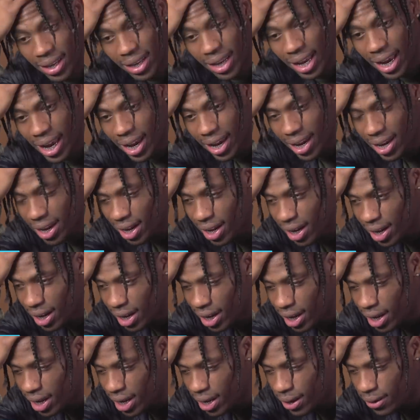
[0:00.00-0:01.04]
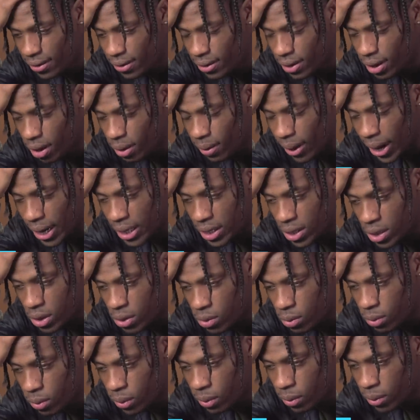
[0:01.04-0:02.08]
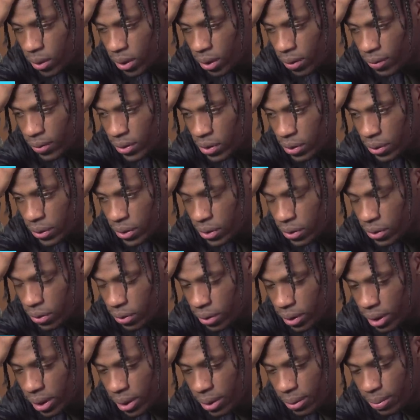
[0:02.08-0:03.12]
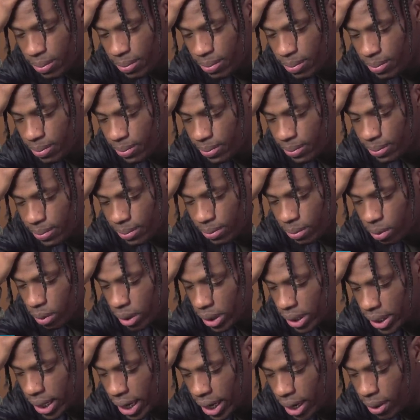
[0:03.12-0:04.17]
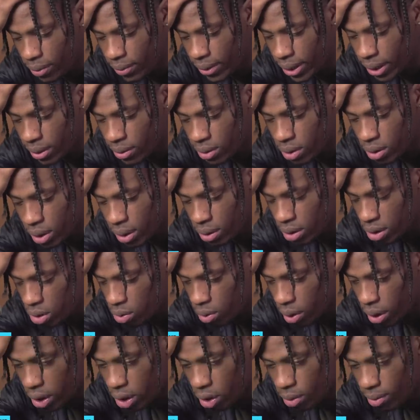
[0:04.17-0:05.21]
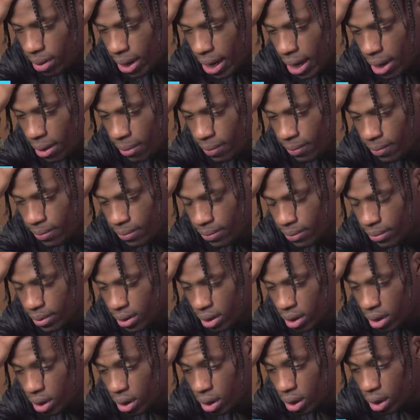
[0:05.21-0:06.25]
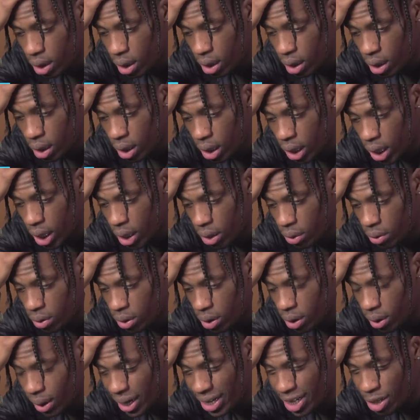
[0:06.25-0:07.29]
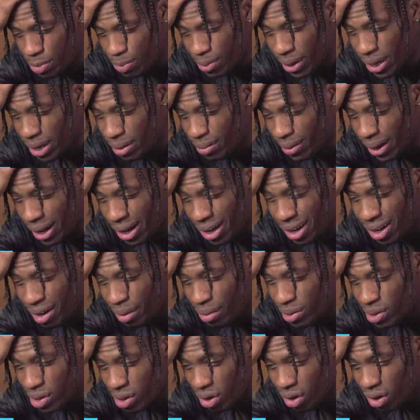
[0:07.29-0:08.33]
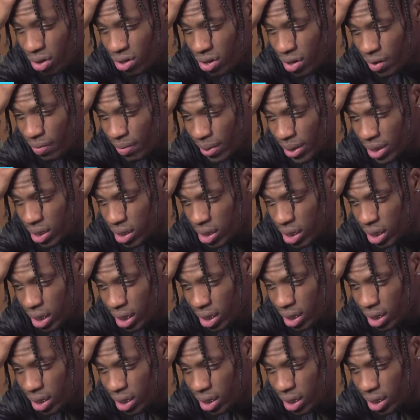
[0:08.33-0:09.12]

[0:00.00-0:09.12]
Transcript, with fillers: like, you know, I just we went over to his crib one day when I was, I was working on my album, and you know, I just played him like a couple songs off my shit,